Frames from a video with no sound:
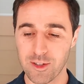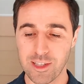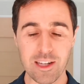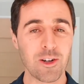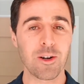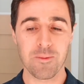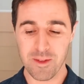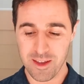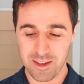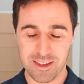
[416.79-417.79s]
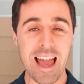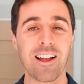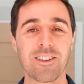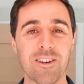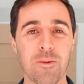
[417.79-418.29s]
Set your
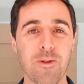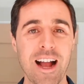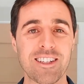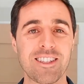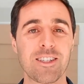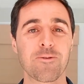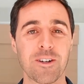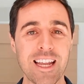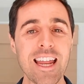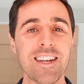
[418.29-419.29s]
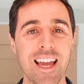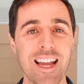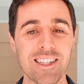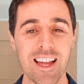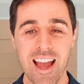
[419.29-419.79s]
calendar to practice this for 10
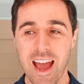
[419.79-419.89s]
days